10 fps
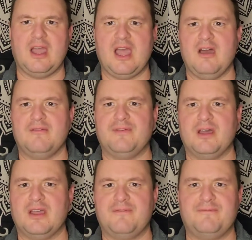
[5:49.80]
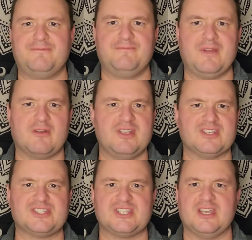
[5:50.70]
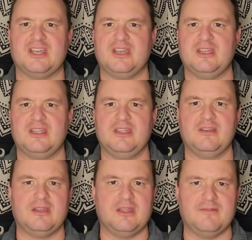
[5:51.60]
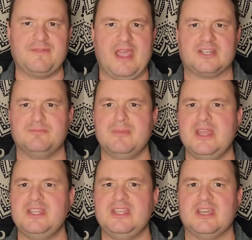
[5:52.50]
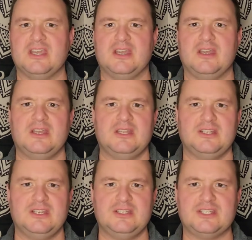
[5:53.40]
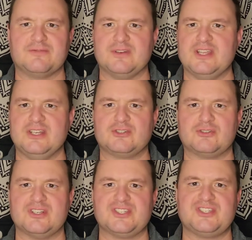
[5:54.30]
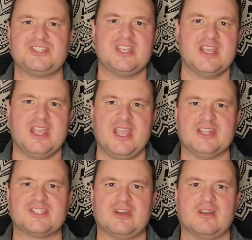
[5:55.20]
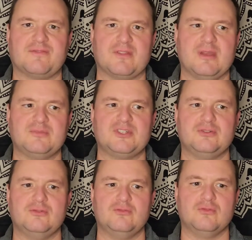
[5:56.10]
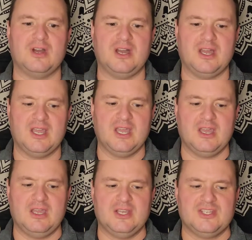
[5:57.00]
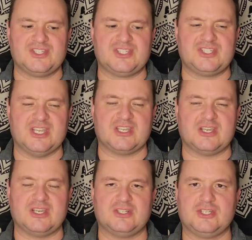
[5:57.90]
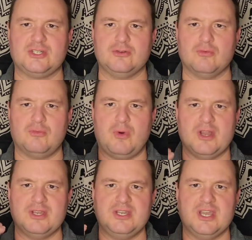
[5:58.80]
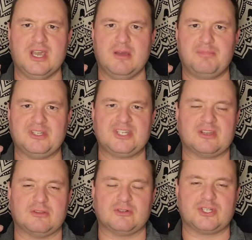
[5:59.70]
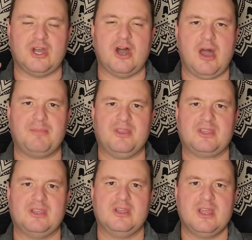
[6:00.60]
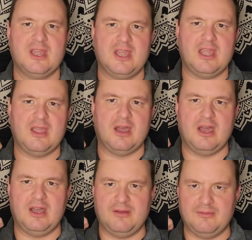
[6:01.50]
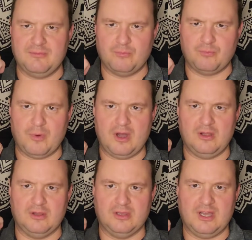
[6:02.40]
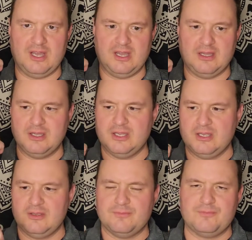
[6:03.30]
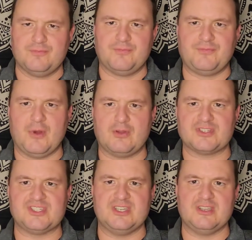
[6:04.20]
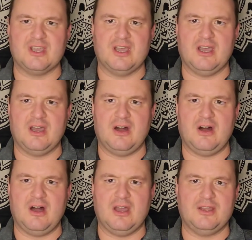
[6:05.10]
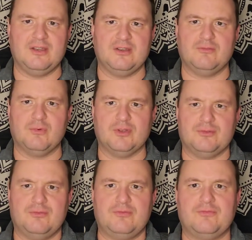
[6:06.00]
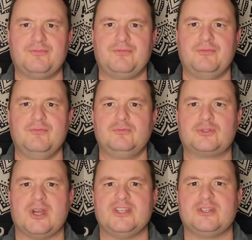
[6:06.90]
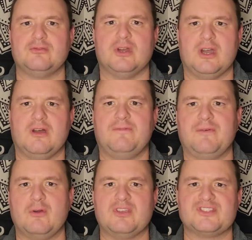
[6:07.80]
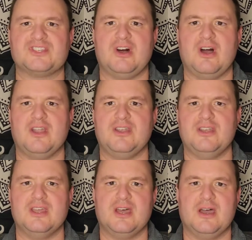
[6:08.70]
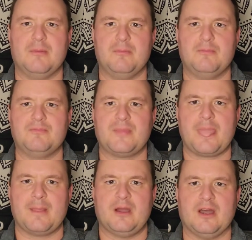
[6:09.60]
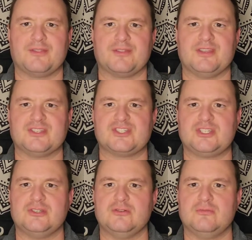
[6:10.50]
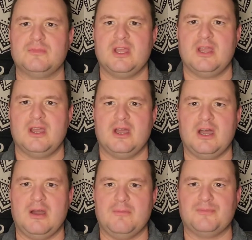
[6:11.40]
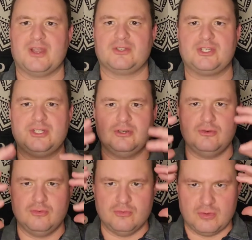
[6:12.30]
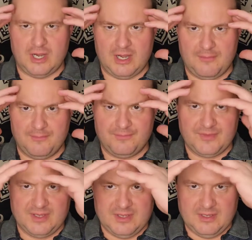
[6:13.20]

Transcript: have uh, various uh, in fact, many uh, different interests, and it's hard for them to uh, stick to one uh, particular topic uh, while uh, focusing uh, on, well, trying to focus on um, other things too. Um, there are two, um,